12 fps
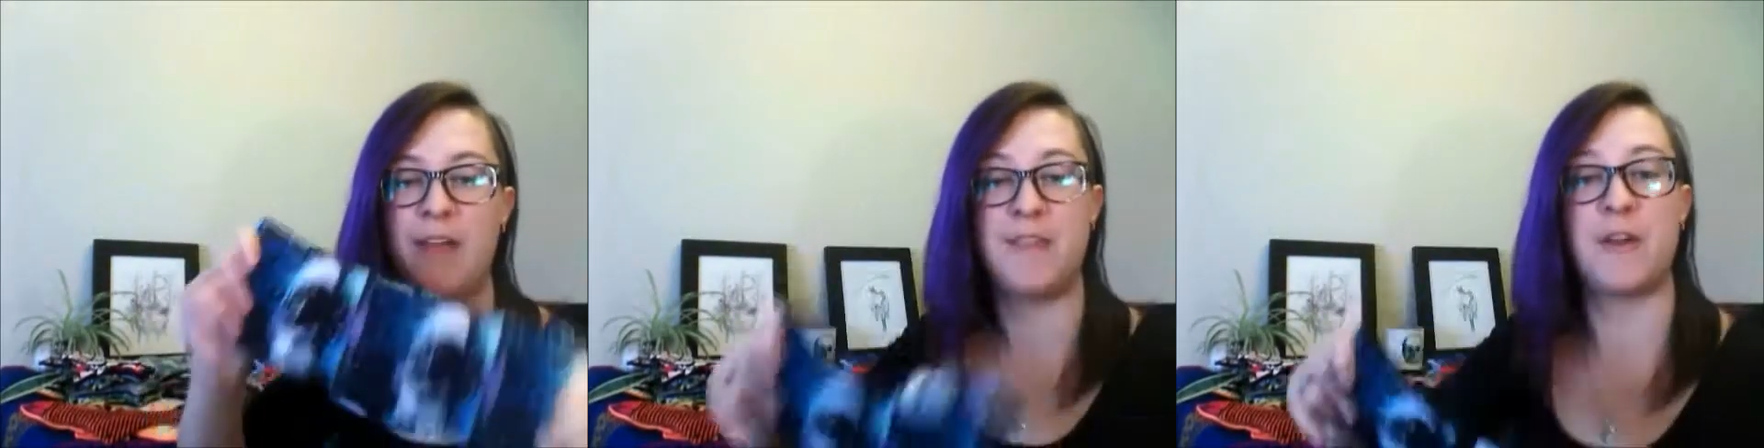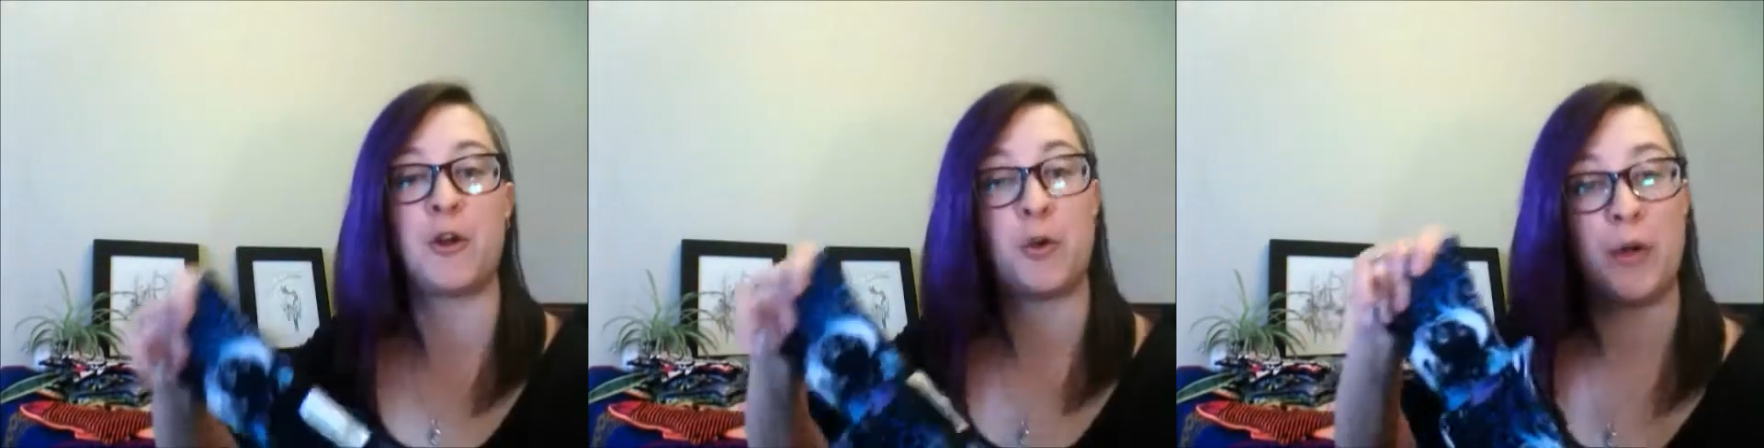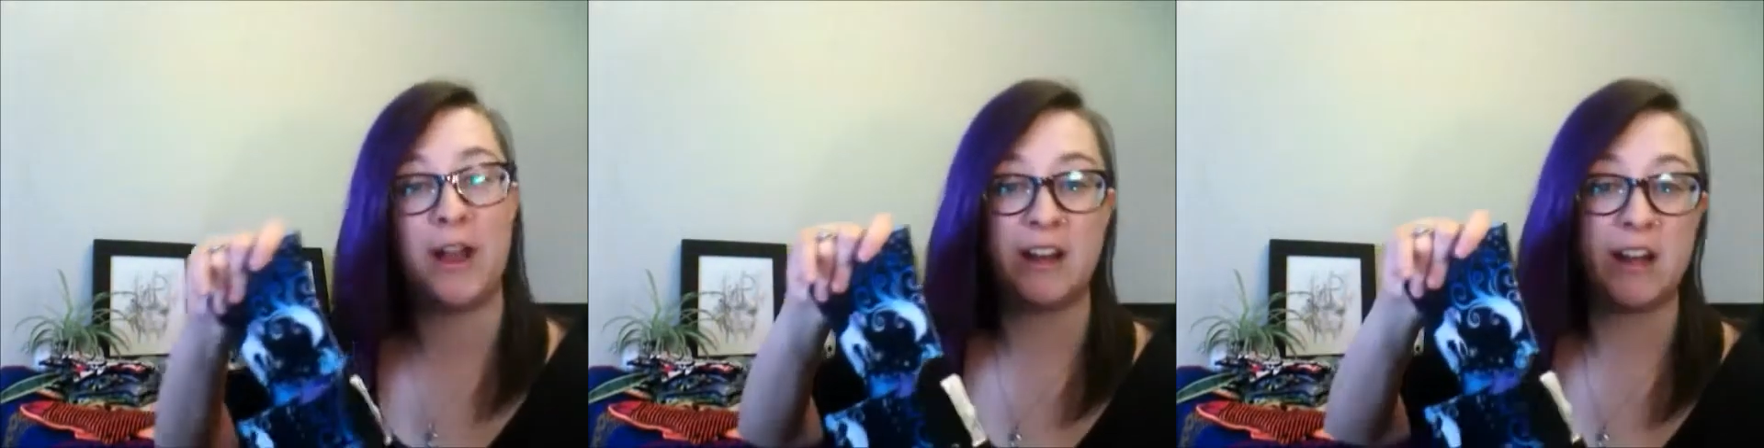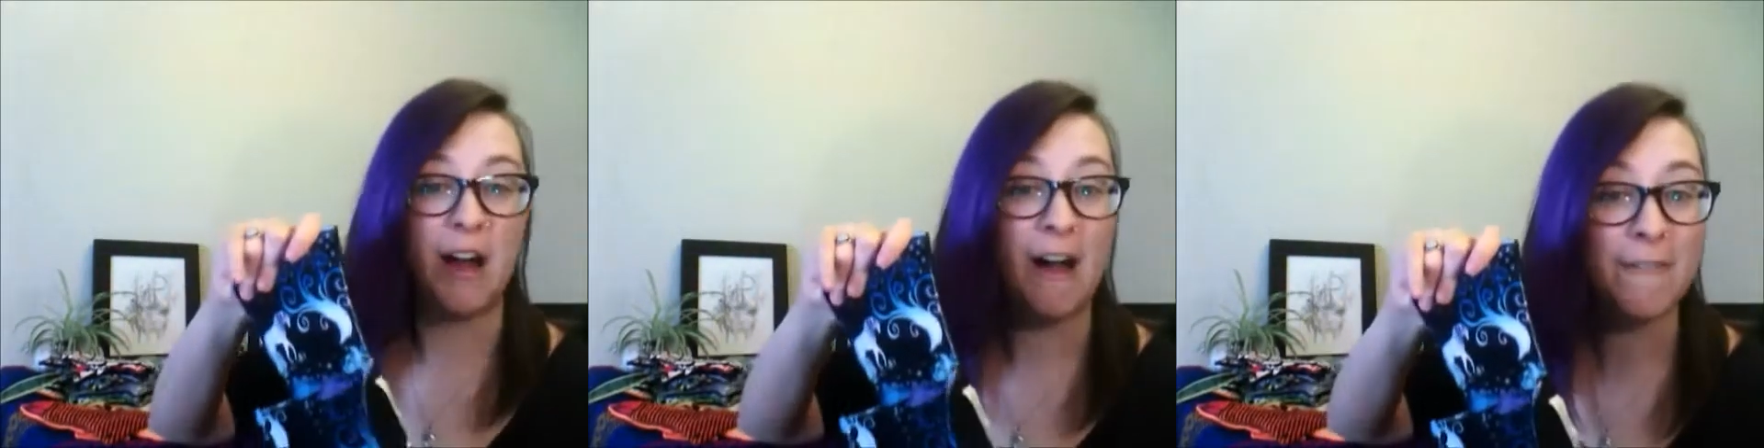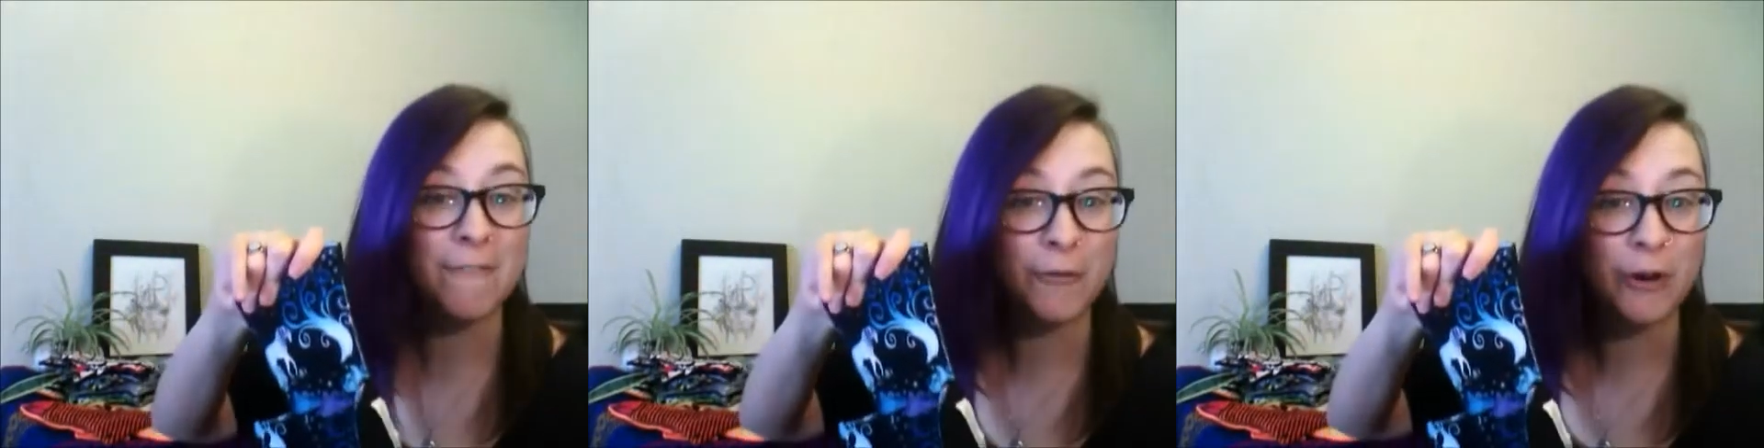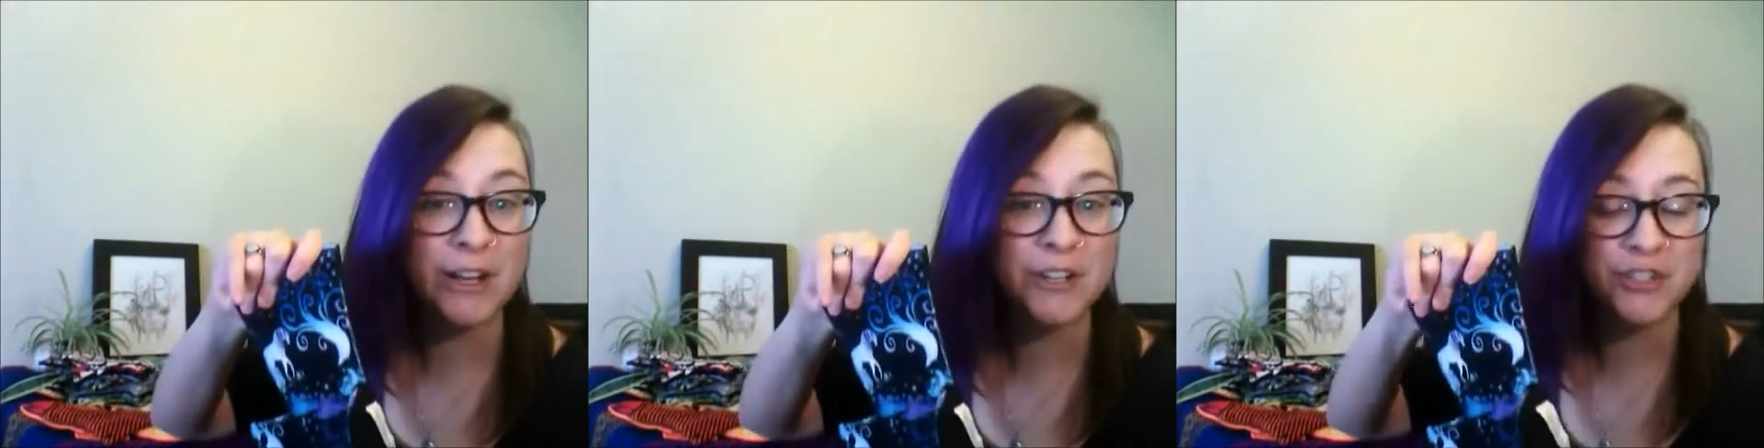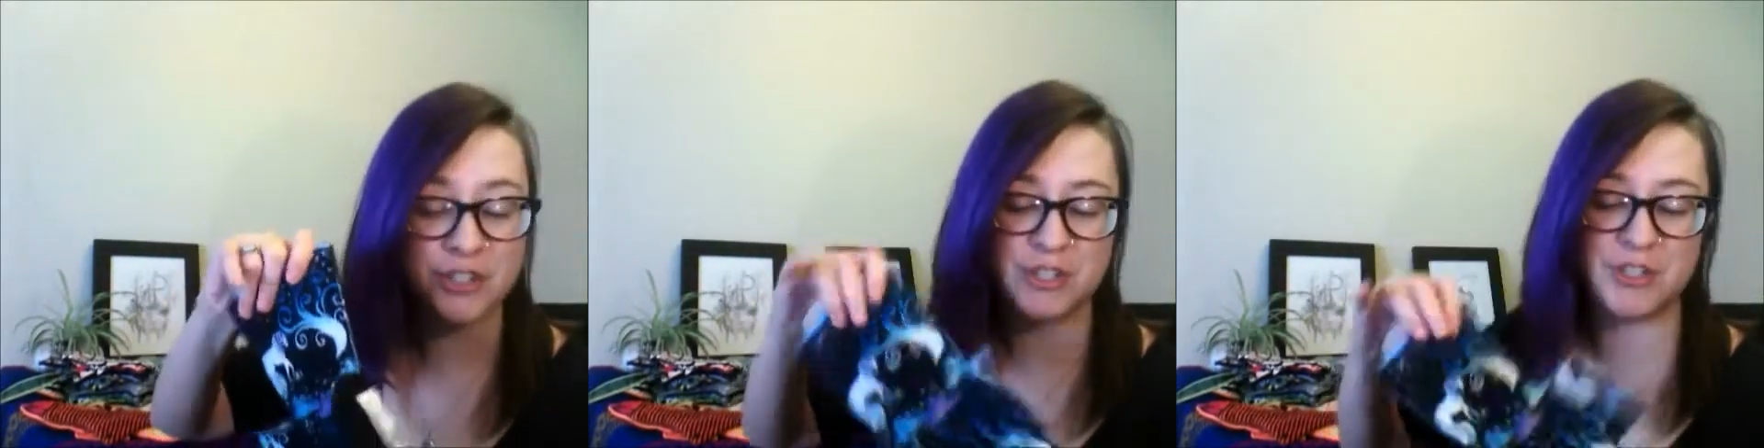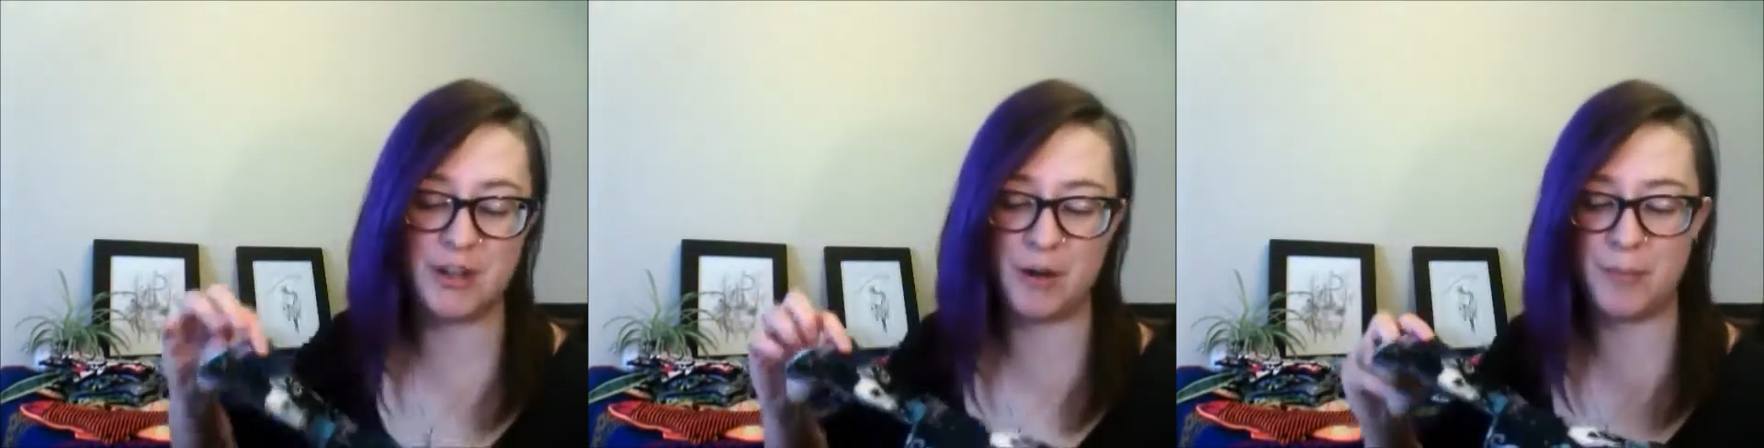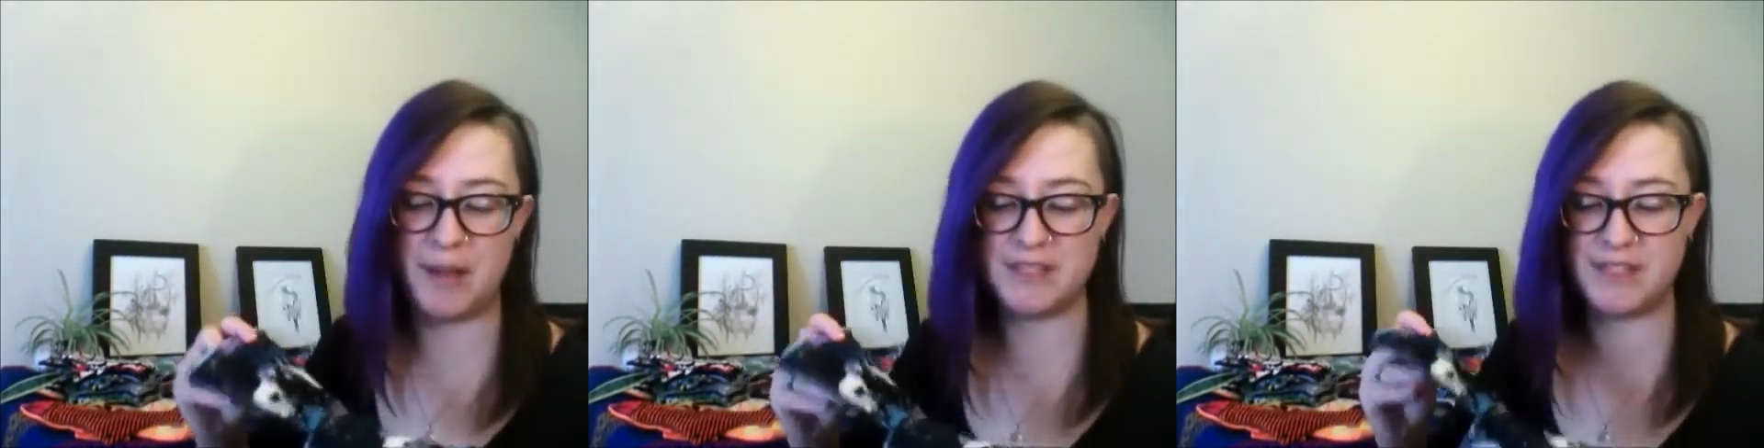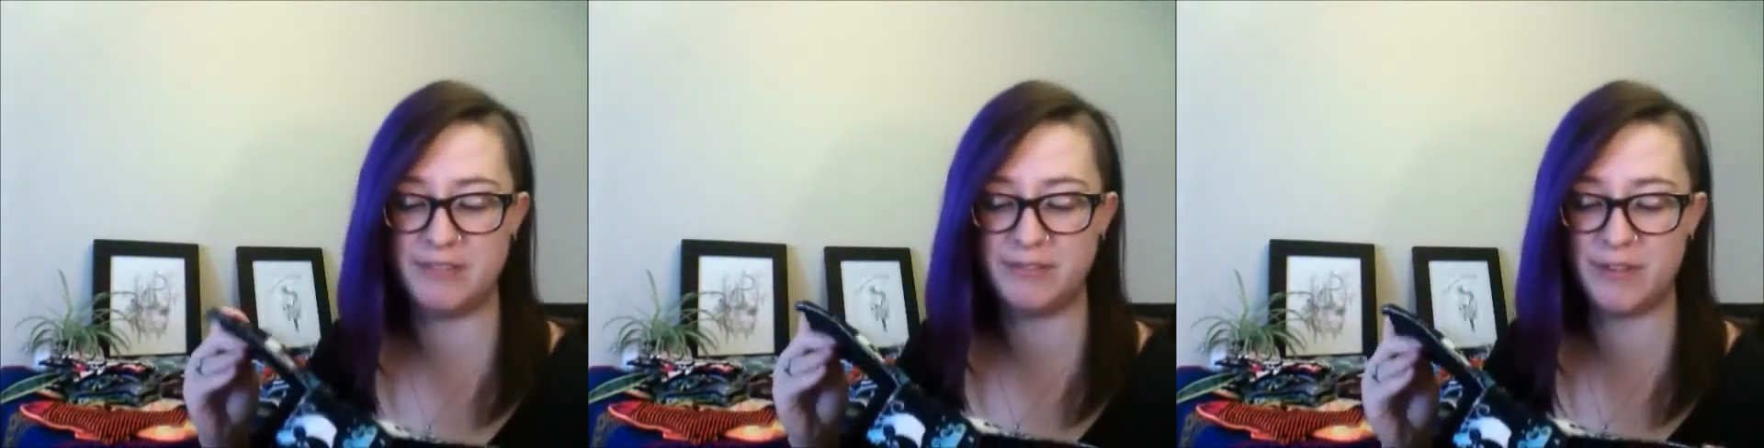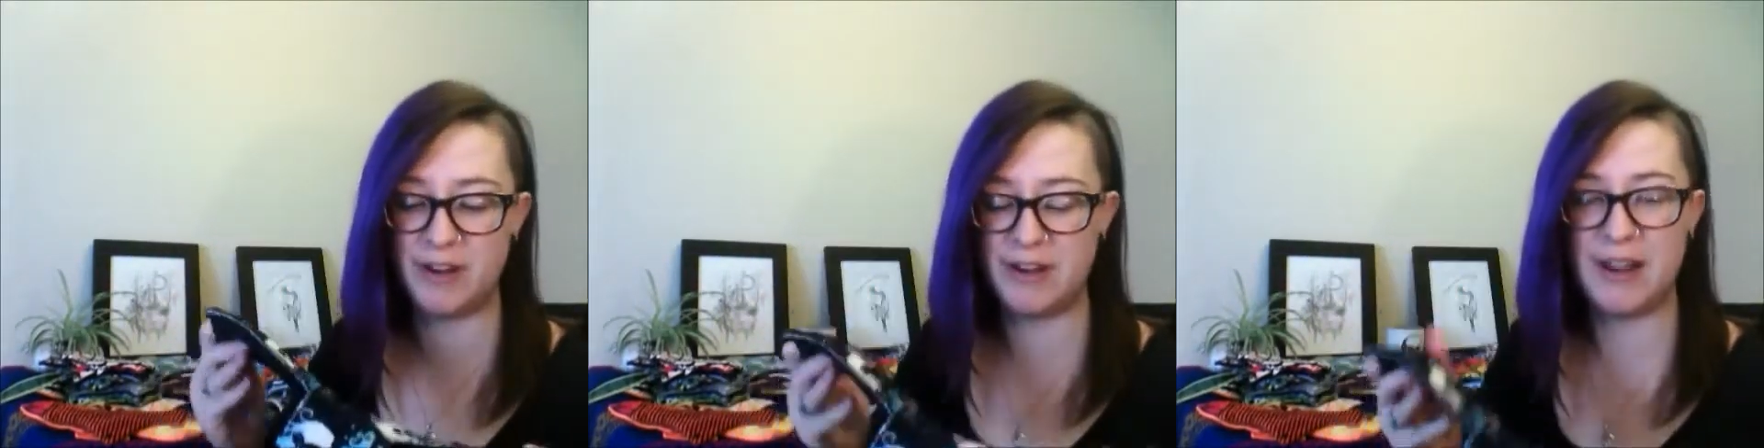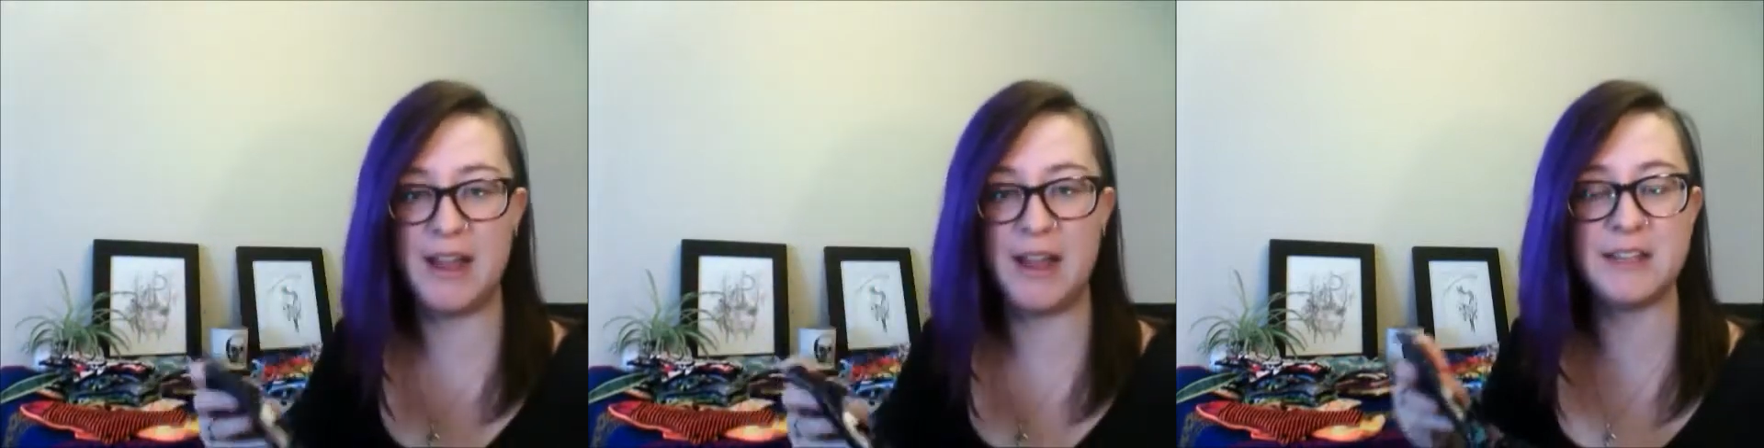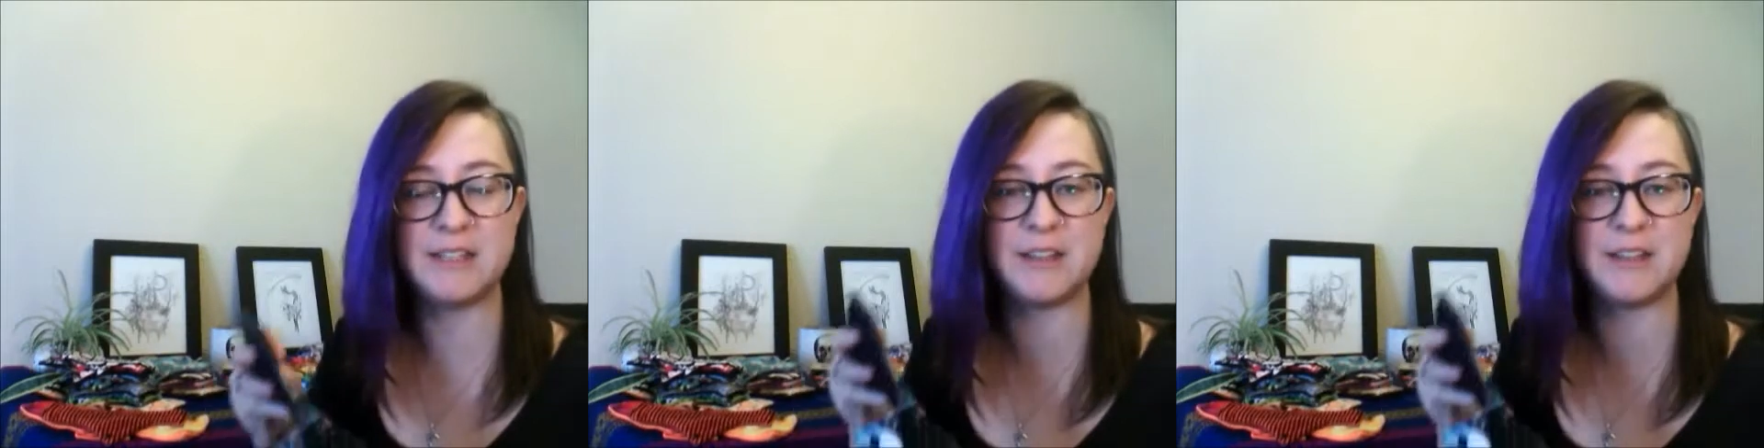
They're great coverage. They're amazing for at night.